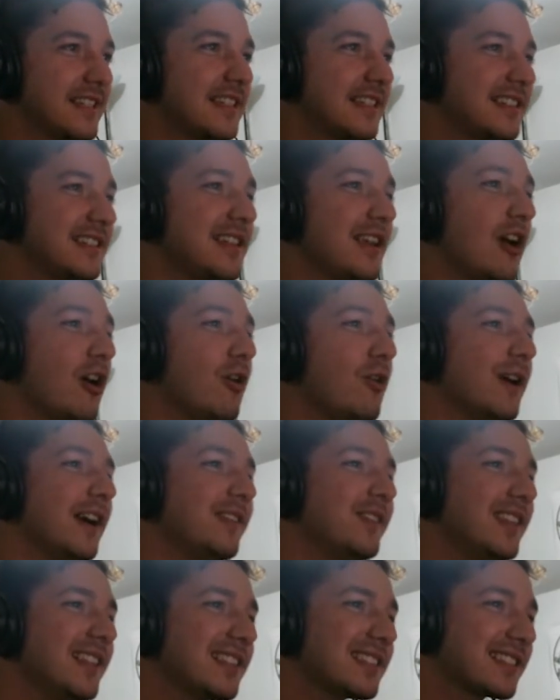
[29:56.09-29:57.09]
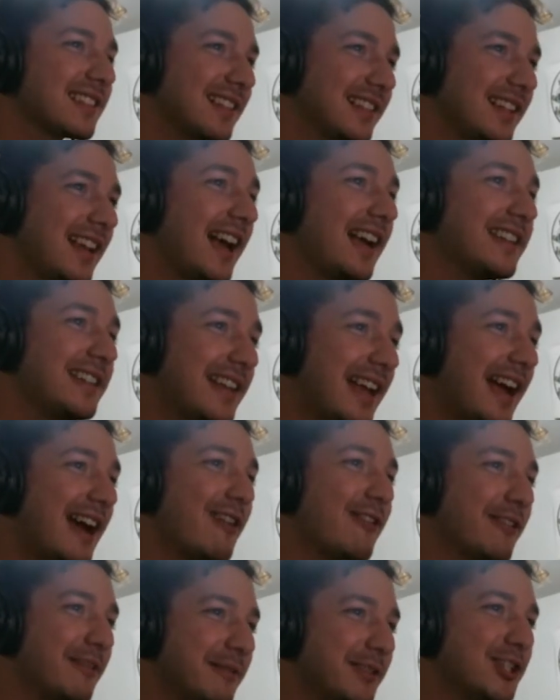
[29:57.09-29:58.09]
See, and this, I
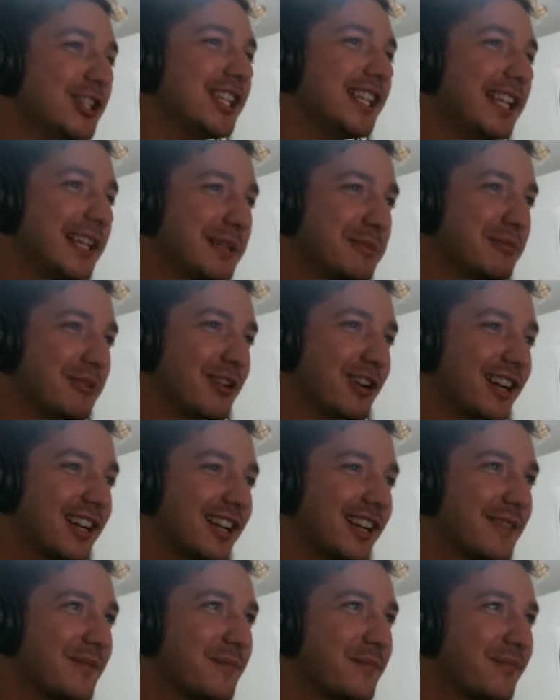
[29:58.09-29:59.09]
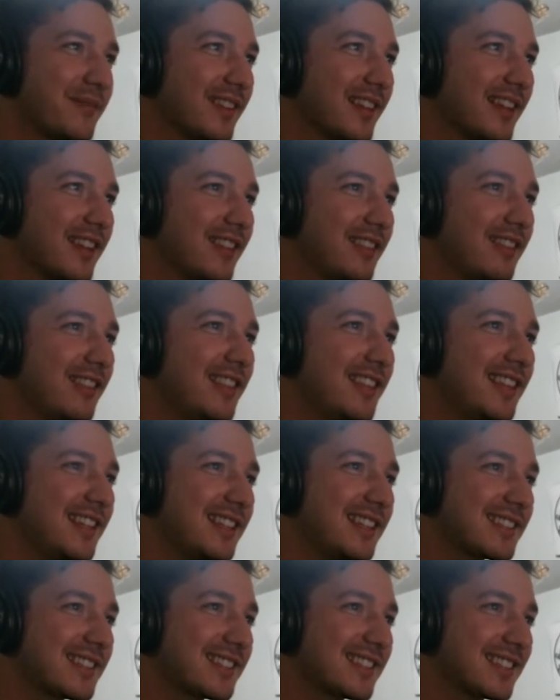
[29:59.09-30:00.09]
now looking at it more,
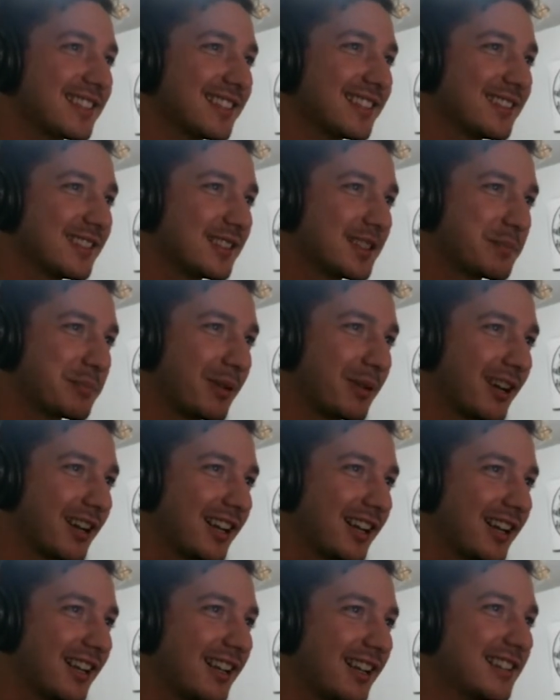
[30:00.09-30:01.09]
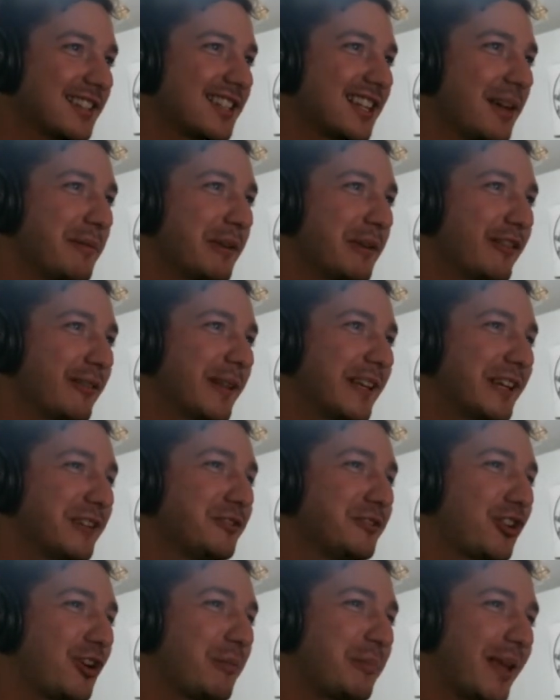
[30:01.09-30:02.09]
this spark is coming from the
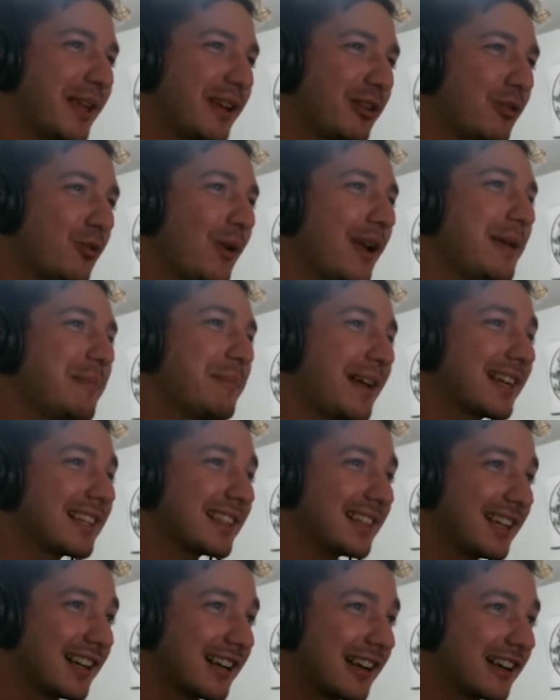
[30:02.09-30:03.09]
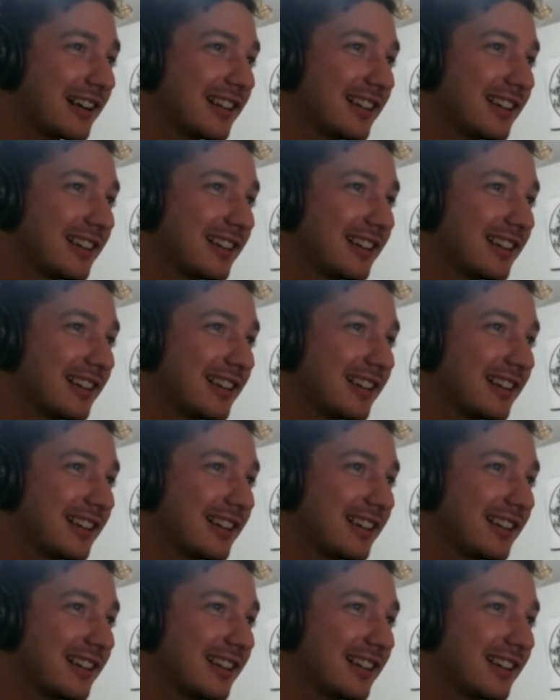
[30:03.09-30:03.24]
control panel way back there.